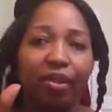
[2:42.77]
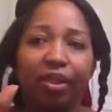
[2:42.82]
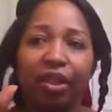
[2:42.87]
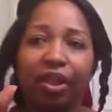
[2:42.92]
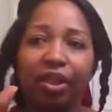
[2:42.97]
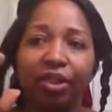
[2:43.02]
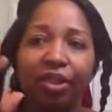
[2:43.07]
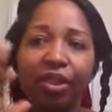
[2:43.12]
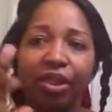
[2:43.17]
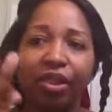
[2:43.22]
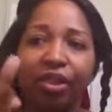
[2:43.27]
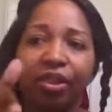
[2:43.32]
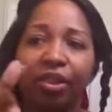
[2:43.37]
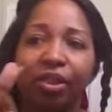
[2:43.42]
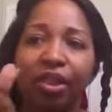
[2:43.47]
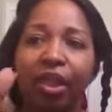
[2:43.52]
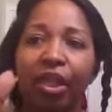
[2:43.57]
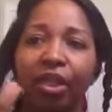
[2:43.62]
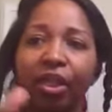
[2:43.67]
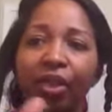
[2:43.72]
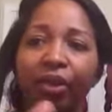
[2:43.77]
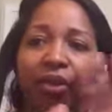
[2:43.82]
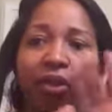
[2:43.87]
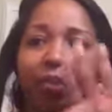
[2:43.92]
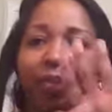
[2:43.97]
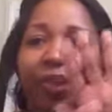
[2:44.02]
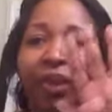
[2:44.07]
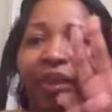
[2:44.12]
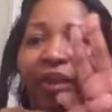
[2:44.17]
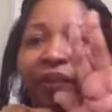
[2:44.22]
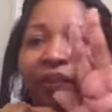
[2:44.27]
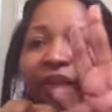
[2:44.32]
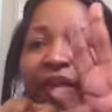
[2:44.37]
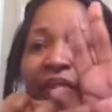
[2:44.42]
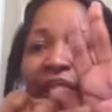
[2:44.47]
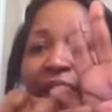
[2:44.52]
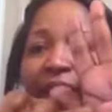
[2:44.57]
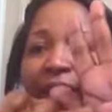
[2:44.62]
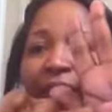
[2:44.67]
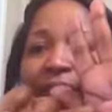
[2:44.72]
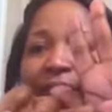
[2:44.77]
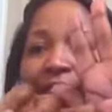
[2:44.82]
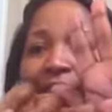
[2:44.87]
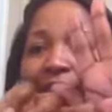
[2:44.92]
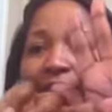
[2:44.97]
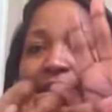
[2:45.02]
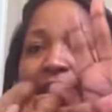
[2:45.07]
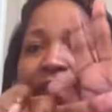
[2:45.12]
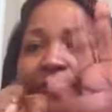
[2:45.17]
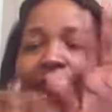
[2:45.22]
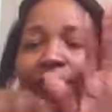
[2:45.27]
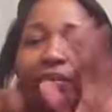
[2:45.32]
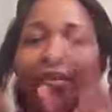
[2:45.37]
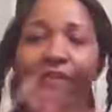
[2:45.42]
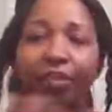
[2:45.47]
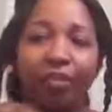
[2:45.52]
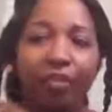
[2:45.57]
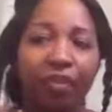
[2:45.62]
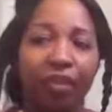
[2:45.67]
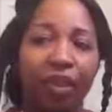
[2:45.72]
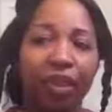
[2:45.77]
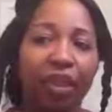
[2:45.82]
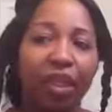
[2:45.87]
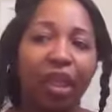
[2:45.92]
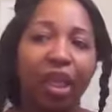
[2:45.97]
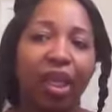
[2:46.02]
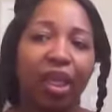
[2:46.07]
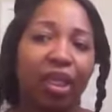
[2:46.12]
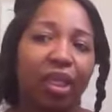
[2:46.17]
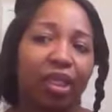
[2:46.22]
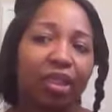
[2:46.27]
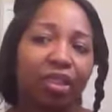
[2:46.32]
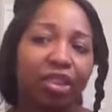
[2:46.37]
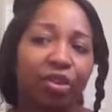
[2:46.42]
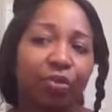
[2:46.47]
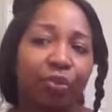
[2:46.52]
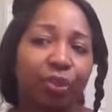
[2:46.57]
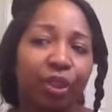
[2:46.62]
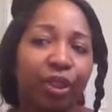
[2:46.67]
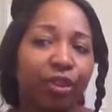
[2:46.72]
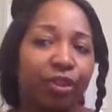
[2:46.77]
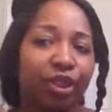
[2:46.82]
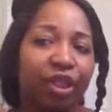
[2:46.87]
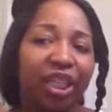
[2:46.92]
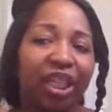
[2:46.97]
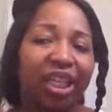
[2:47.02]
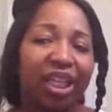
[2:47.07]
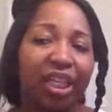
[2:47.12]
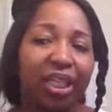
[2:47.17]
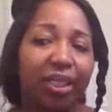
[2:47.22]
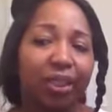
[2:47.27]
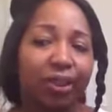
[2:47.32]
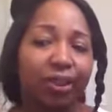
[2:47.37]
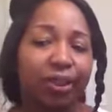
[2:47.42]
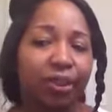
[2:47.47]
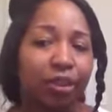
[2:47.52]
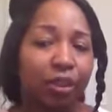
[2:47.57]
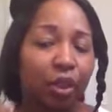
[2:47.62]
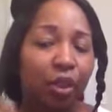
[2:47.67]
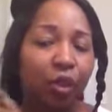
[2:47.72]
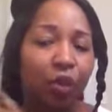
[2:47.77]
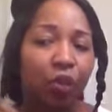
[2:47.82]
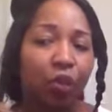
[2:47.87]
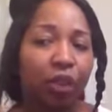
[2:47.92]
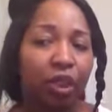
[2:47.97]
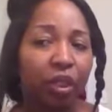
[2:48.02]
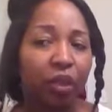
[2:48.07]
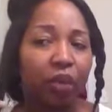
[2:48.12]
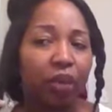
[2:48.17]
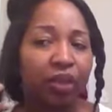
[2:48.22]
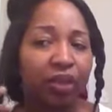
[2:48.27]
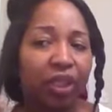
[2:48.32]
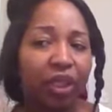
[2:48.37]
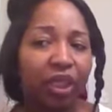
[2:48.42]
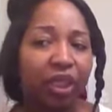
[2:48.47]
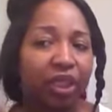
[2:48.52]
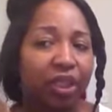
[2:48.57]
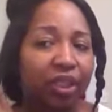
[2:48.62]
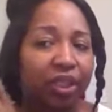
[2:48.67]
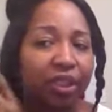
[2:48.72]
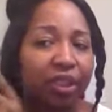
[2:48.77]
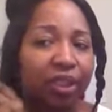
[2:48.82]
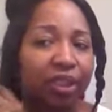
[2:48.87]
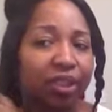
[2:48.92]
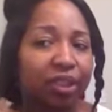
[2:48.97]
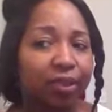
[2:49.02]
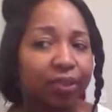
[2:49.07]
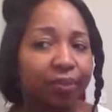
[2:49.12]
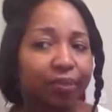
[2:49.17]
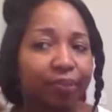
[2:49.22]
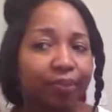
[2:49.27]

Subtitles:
get just a little bit of that, and I just put it on the ends, only on the ends.